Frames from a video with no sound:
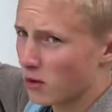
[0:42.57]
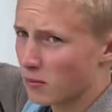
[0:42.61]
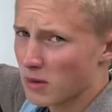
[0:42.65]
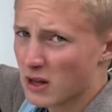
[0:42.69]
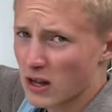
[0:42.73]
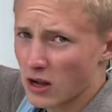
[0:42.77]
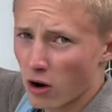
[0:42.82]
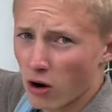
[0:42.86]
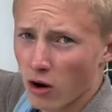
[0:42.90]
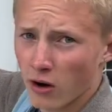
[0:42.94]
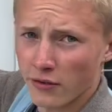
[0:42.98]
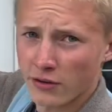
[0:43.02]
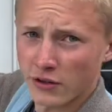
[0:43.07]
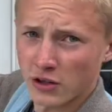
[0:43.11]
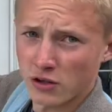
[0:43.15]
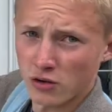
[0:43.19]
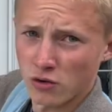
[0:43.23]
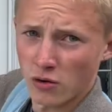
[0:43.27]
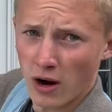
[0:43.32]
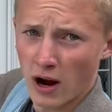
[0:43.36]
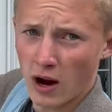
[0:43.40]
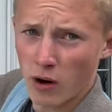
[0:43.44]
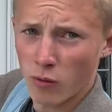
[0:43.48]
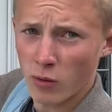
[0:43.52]
be on the
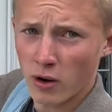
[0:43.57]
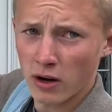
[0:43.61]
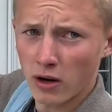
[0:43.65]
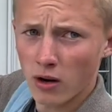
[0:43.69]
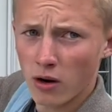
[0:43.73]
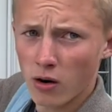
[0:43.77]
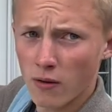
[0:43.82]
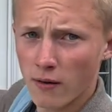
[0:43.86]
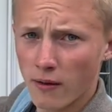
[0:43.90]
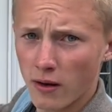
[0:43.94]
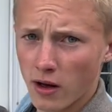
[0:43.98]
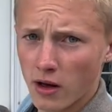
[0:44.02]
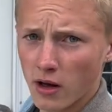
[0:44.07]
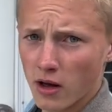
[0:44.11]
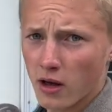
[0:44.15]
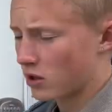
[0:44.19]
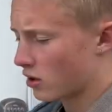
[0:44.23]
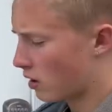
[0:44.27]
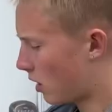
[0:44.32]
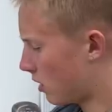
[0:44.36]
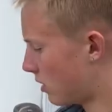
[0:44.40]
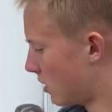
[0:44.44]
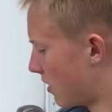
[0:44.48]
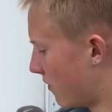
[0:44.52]
dry window,
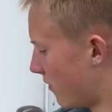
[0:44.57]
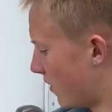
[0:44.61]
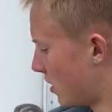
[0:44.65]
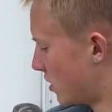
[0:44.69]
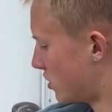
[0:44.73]
not leave any